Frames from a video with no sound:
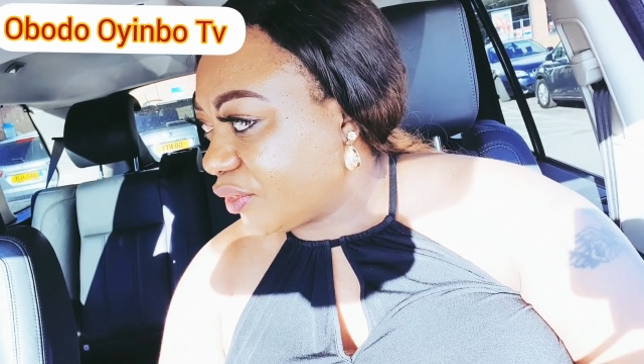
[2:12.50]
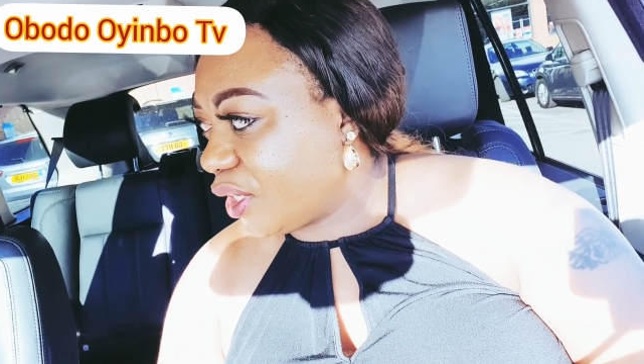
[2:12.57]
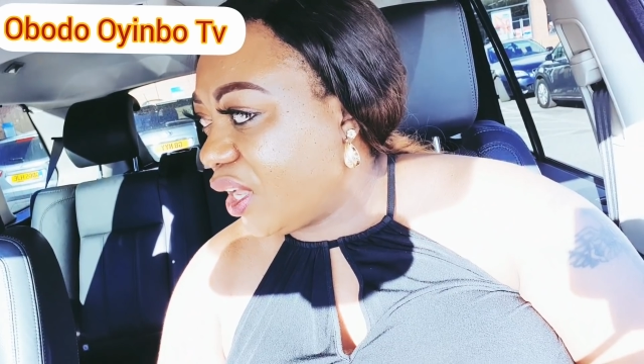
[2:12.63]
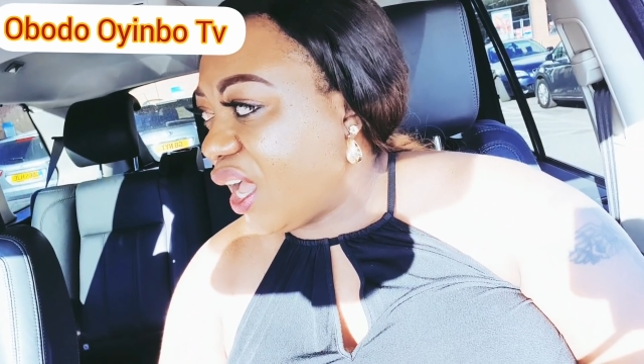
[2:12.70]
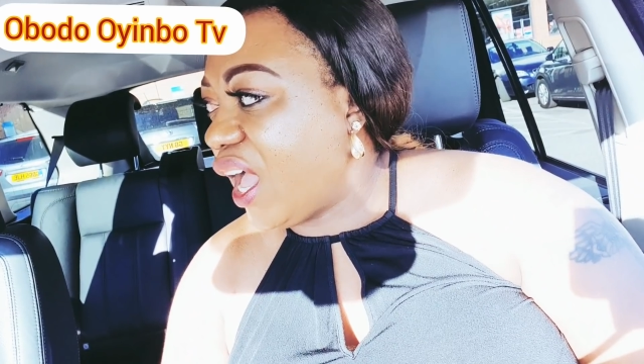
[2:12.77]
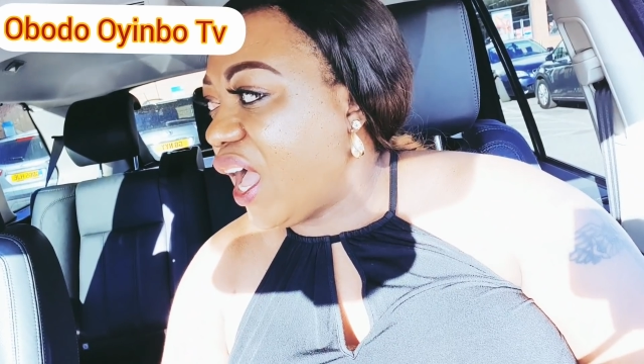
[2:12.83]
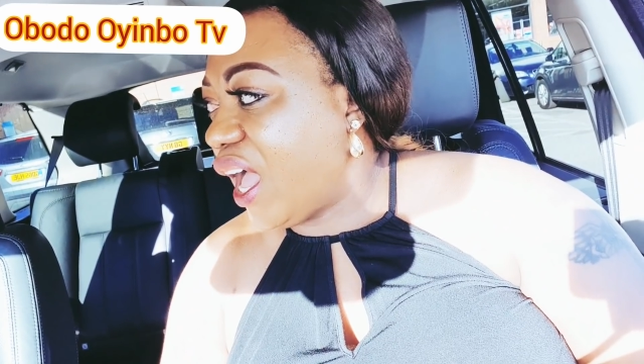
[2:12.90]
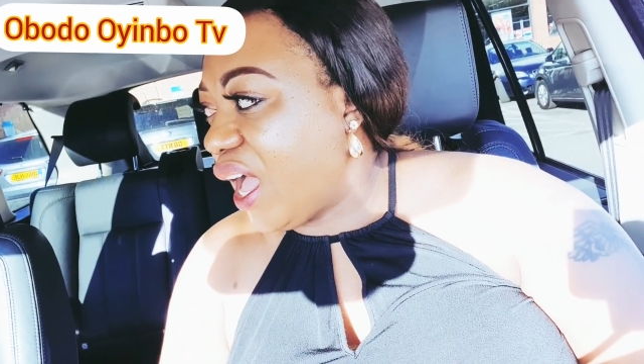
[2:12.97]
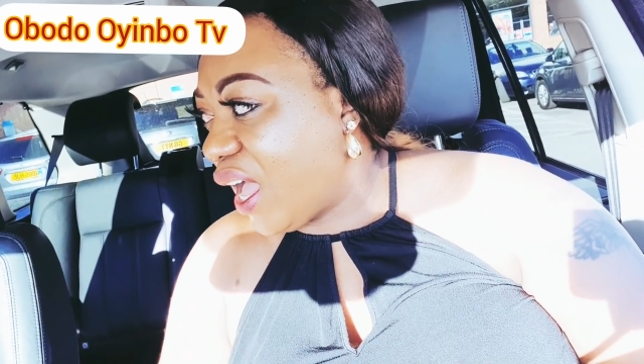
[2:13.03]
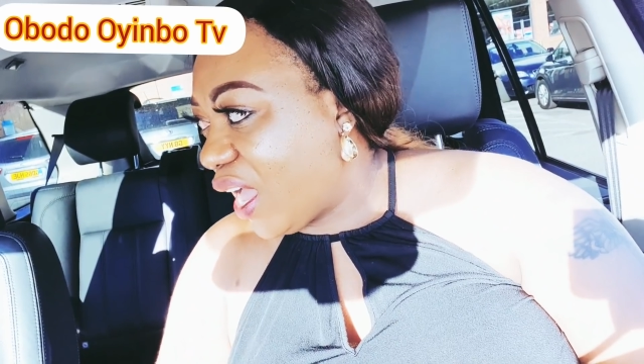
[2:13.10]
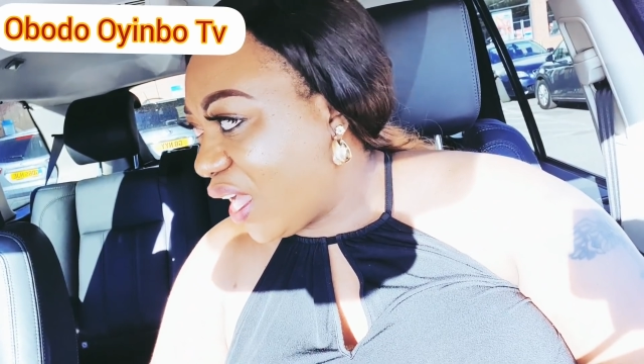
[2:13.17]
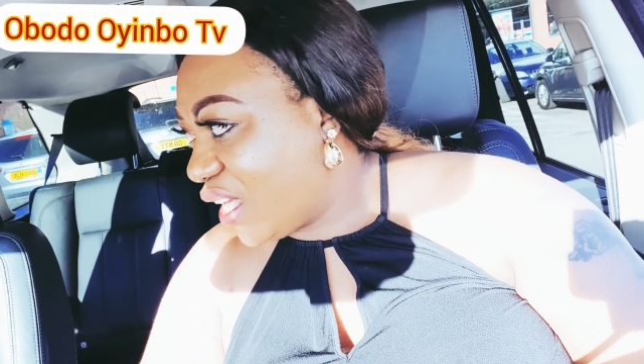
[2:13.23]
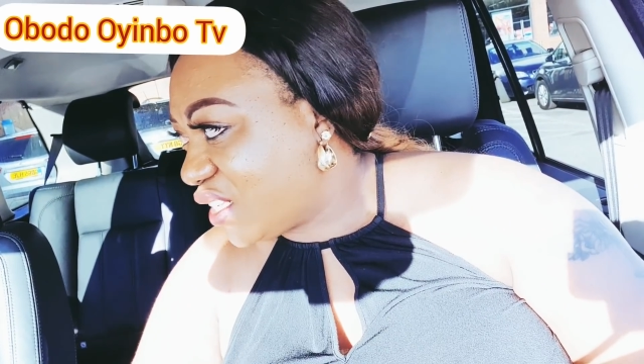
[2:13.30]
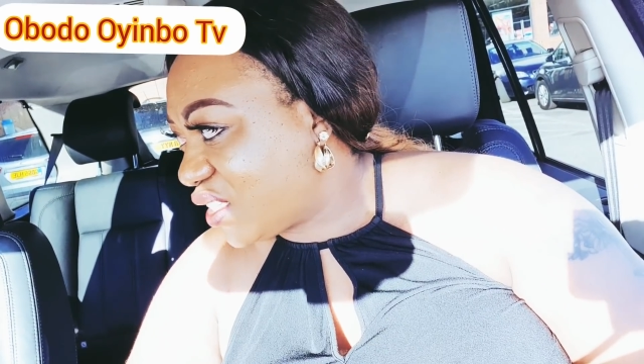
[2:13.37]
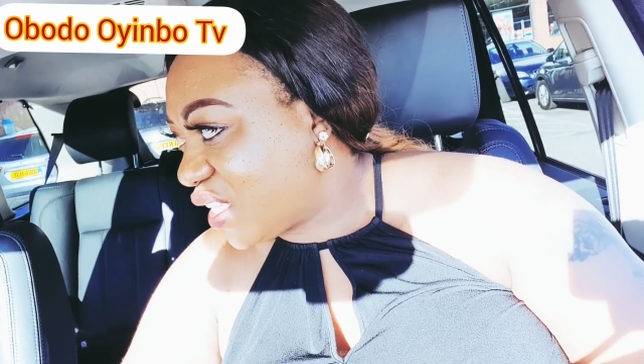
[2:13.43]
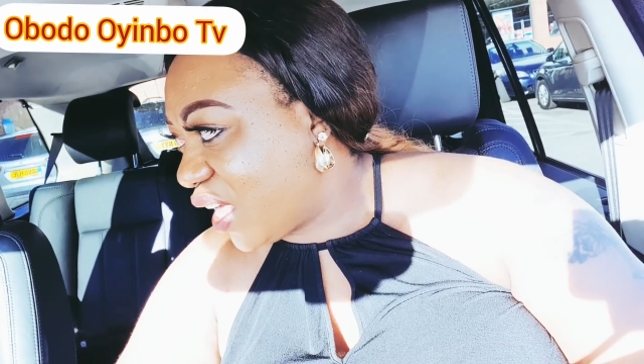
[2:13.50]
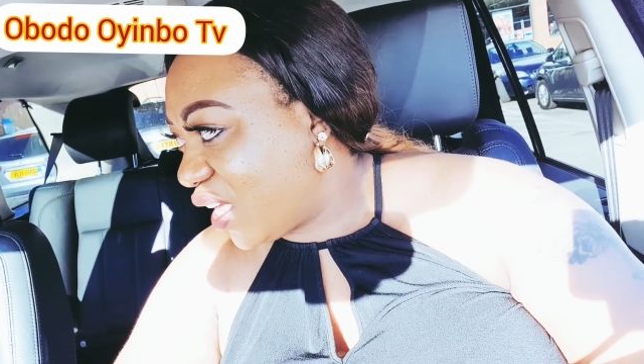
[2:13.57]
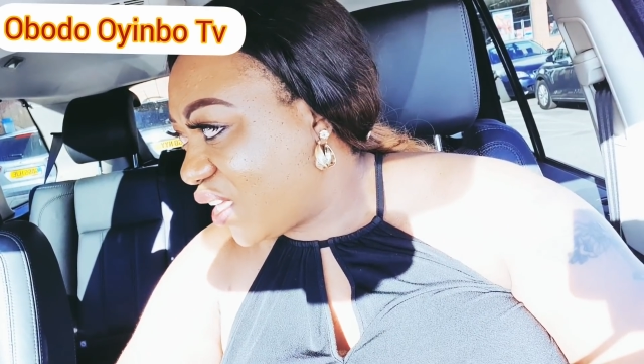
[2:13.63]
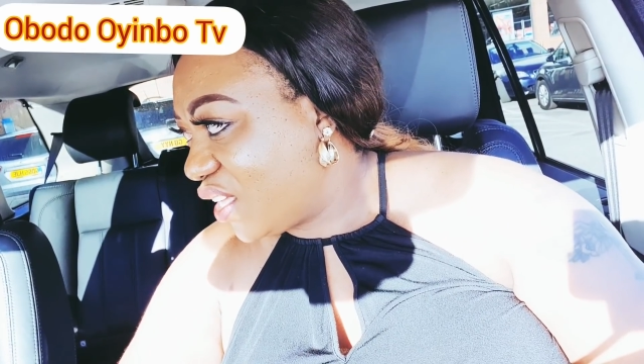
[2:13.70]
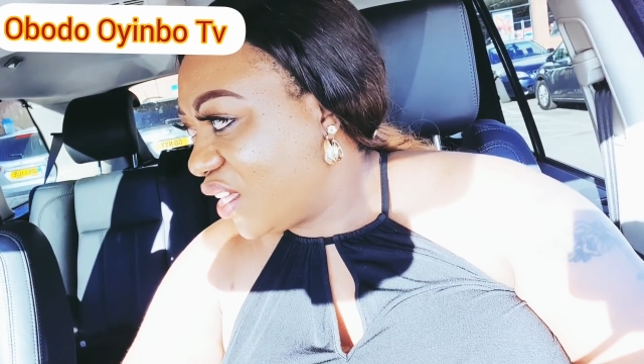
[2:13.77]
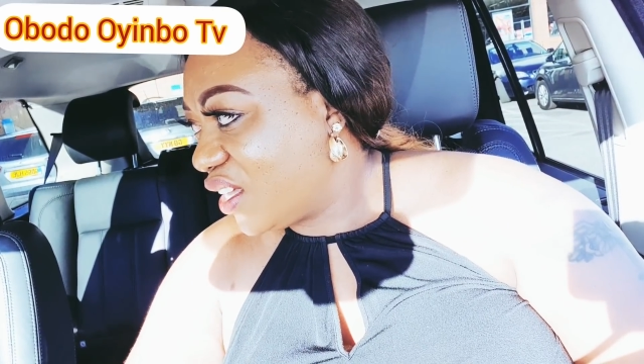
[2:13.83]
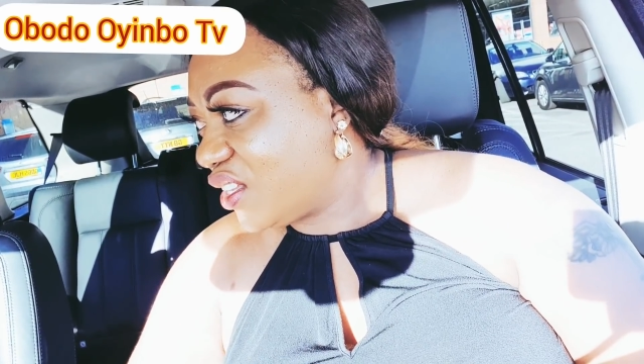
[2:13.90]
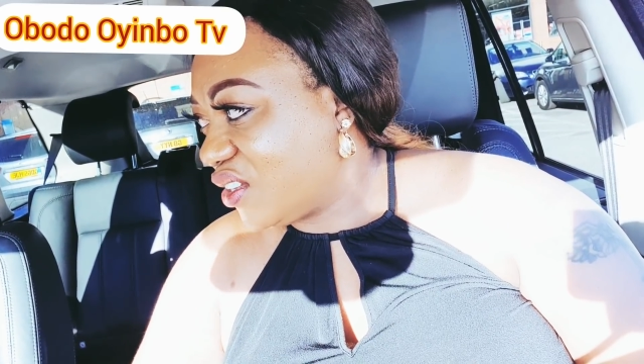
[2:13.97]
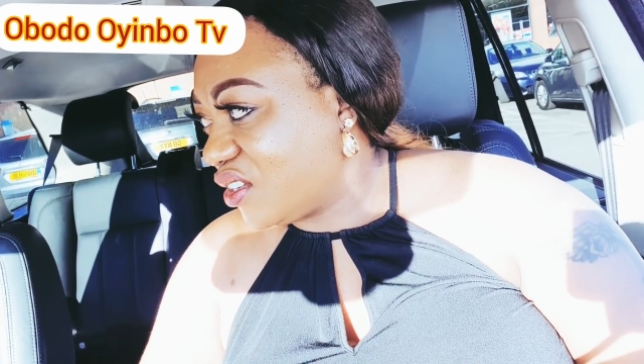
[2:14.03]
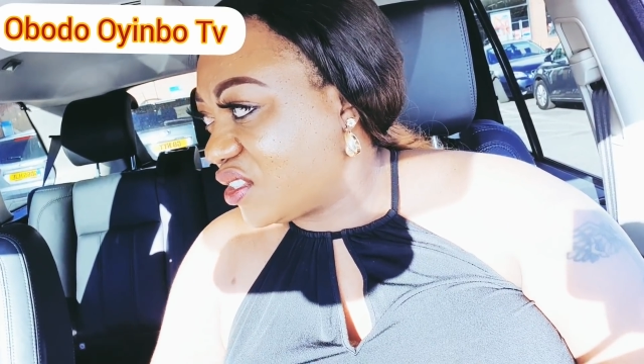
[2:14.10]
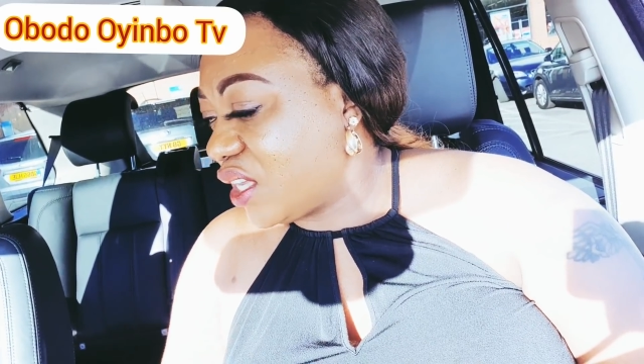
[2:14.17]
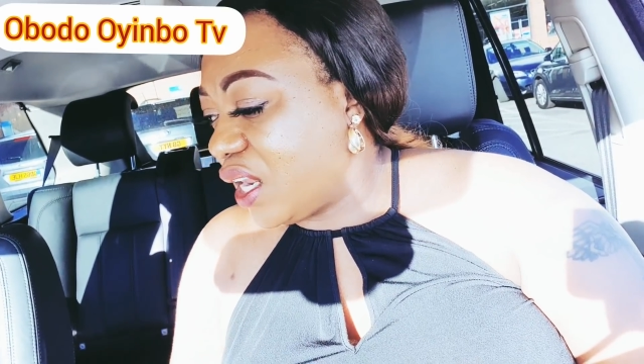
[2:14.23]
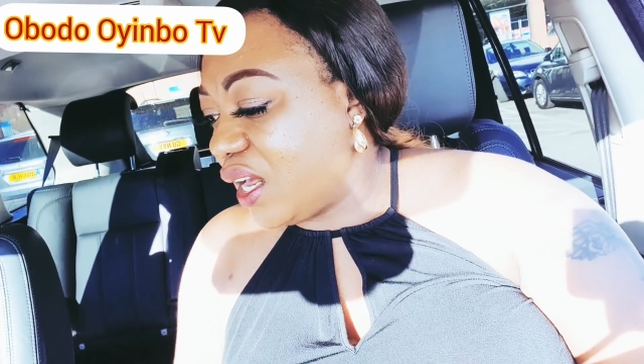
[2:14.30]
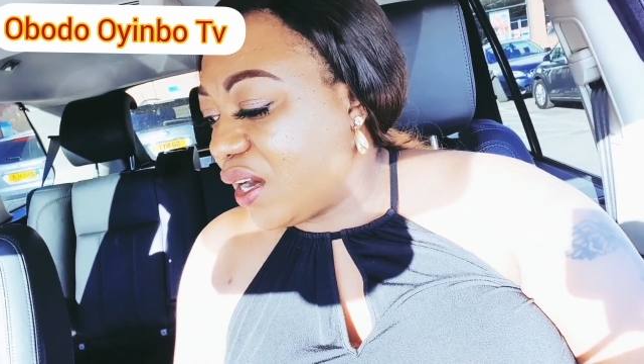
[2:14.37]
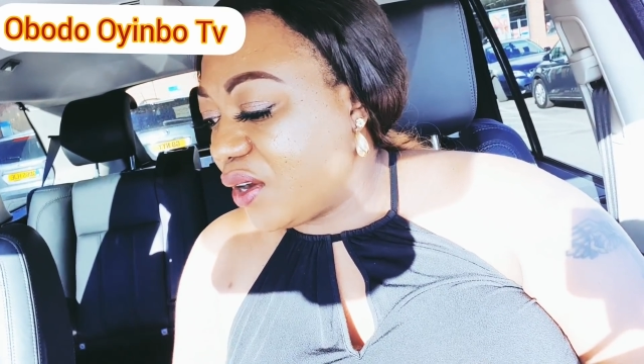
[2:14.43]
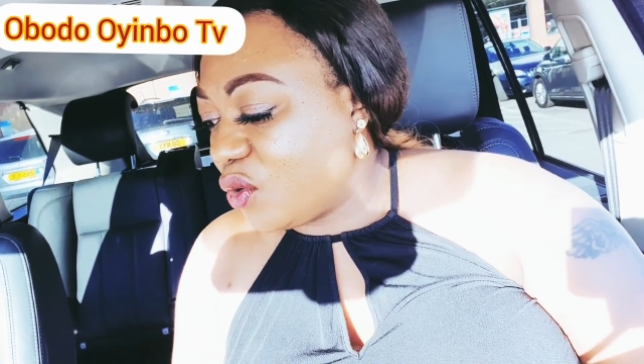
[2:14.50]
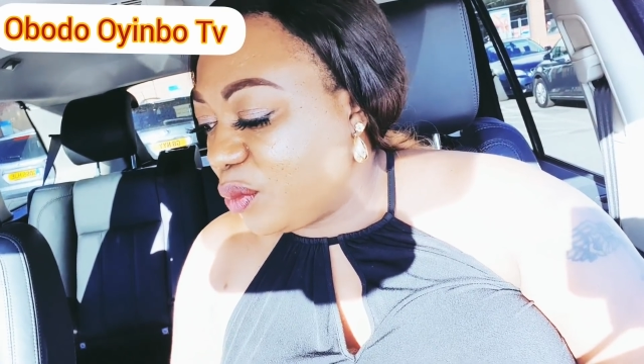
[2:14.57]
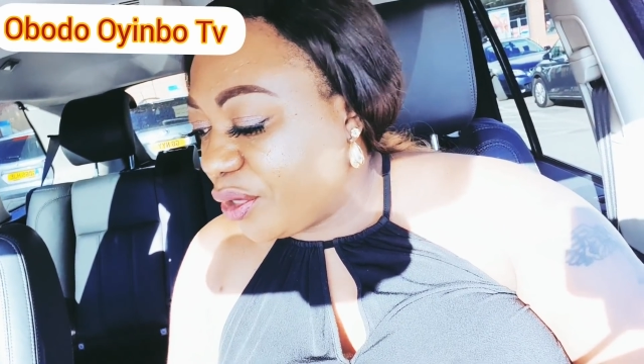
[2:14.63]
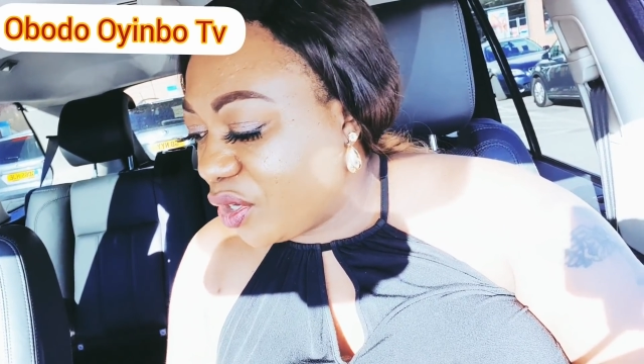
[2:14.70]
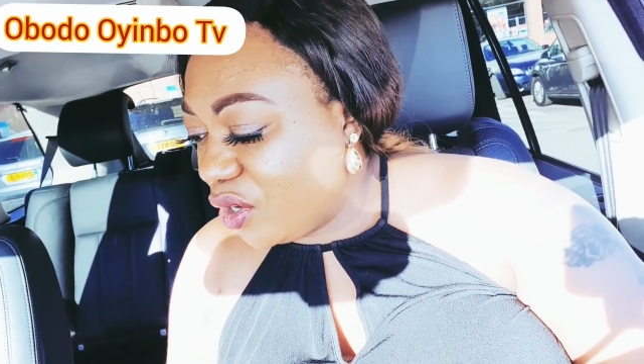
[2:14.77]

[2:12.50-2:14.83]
Ha ha ha, Esther, your salary will be